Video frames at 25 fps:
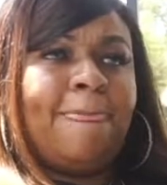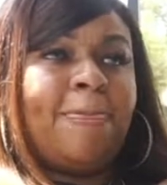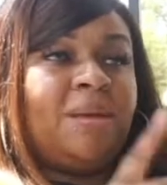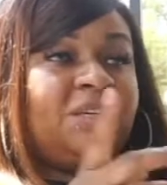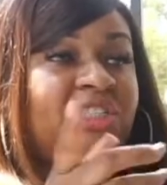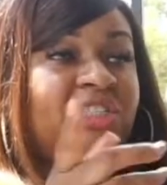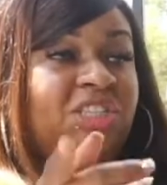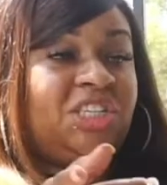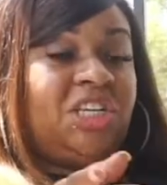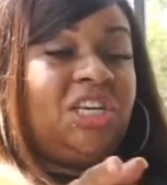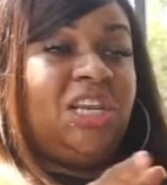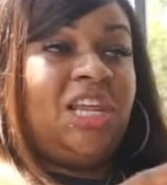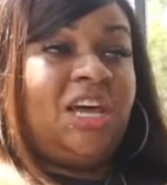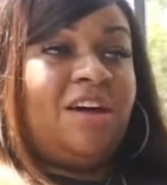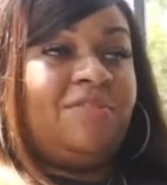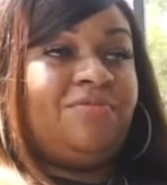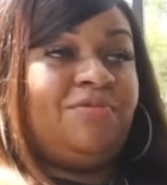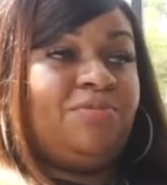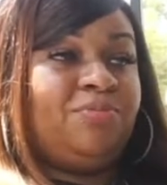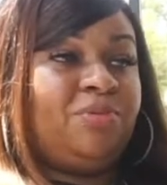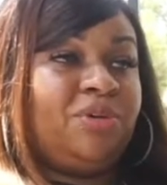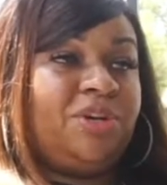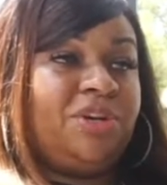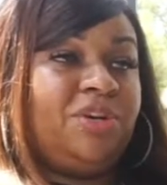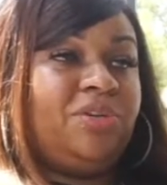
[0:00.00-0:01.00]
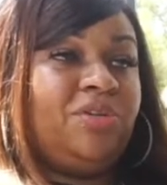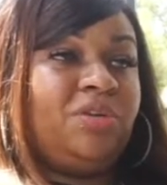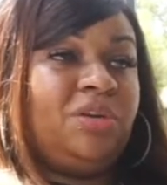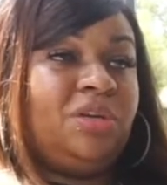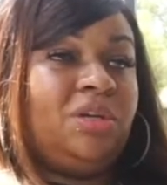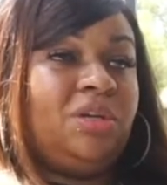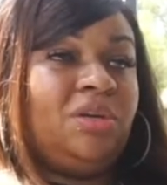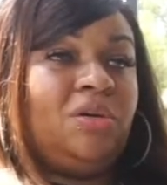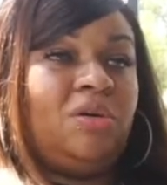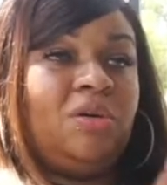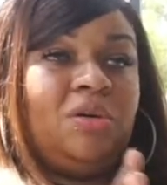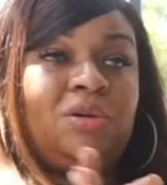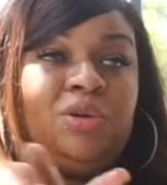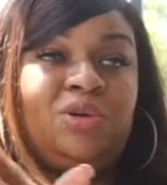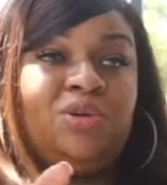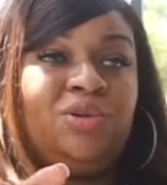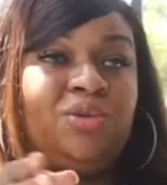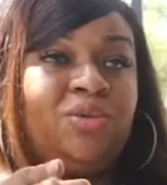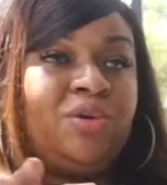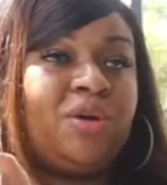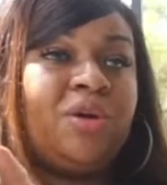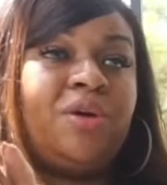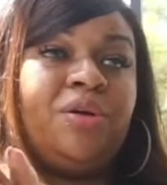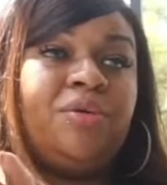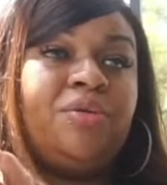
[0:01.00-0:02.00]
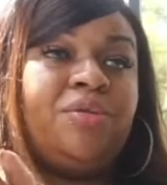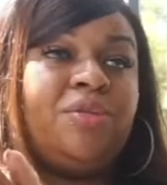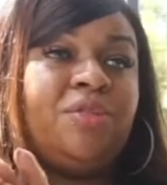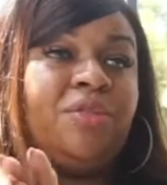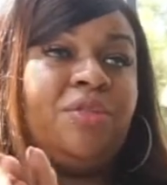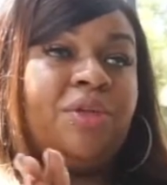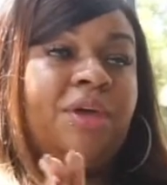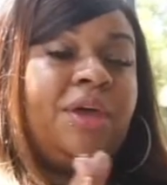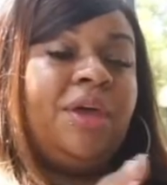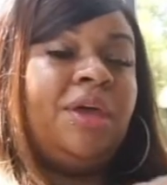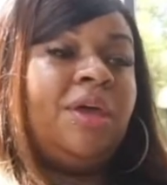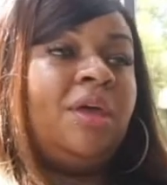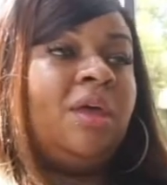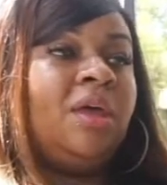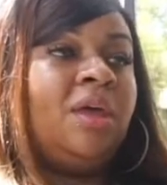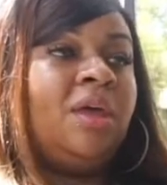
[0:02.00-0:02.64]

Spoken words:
She left pretty early on to do her own thing.